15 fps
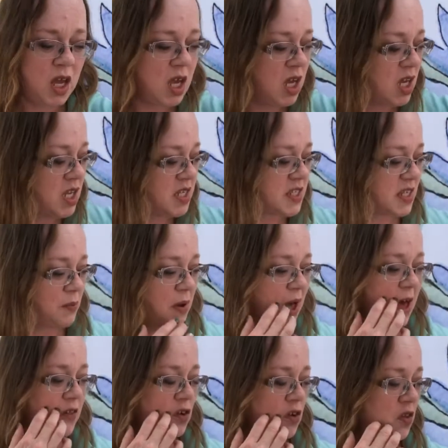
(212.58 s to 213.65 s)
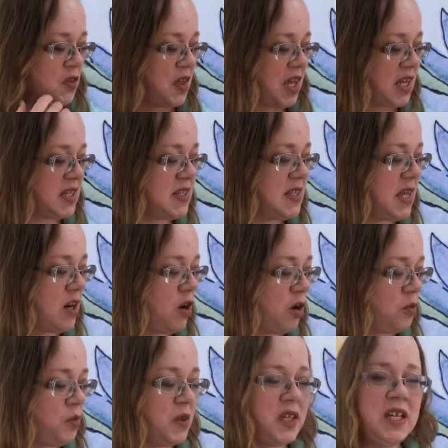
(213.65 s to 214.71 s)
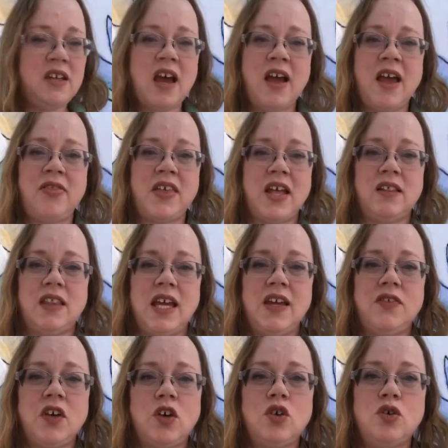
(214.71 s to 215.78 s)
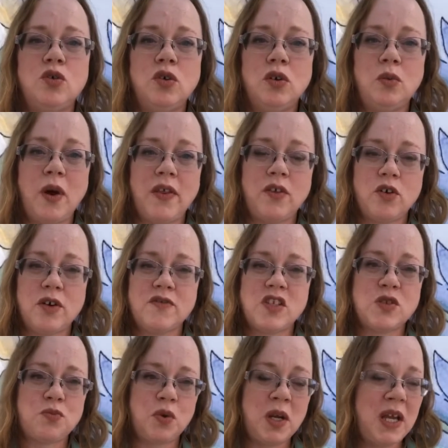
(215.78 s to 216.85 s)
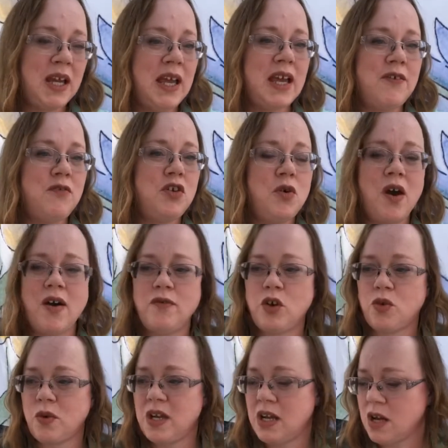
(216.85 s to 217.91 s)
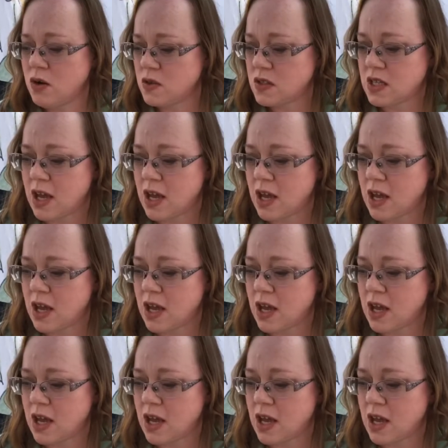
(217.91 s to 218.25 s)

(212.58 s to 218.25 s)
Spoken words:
Some other things that are that like the cool weather of spring, if you have a greenhouse,